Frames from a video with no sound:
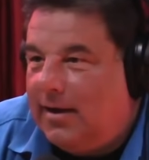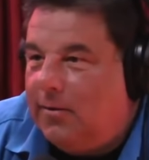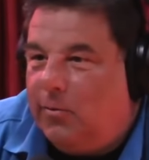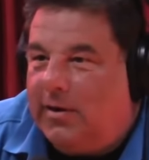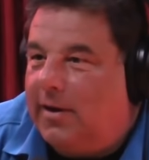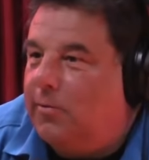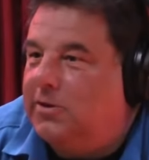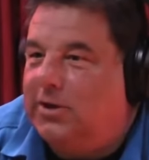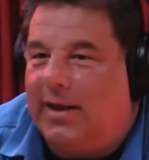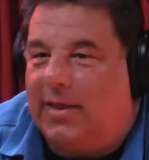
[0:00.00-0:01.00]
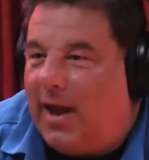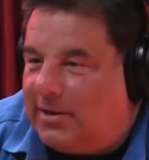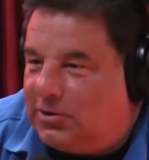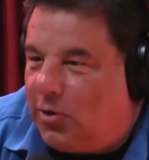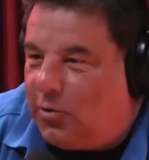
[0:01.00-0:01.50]
we we shot nine
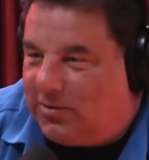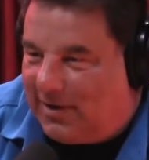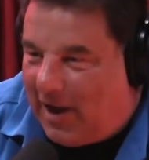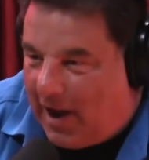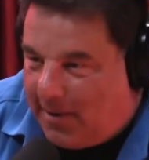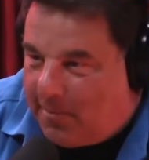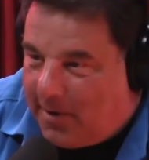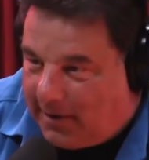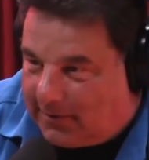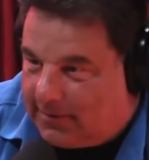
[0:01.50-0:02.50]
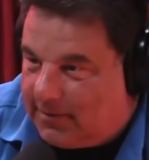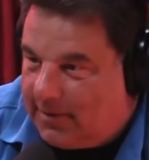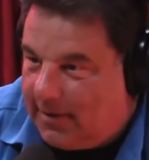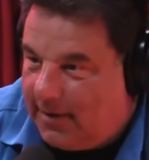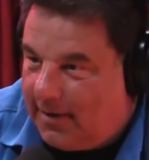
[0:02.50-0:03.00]
shows in nine months.
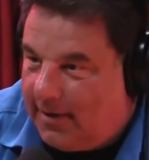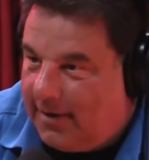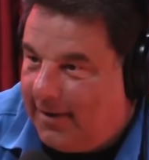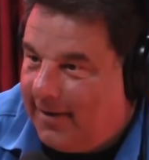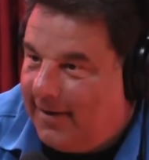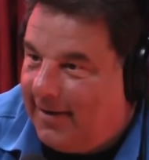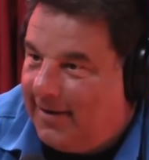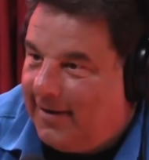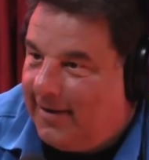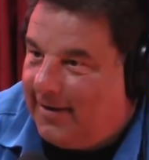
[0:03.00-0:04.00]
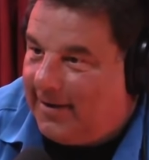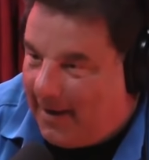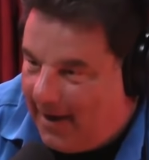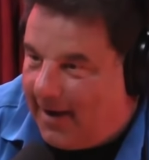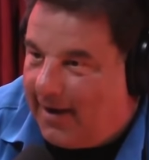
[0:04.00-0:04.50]
Holy shit.
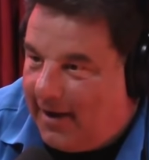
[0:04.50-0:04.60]
Yeah.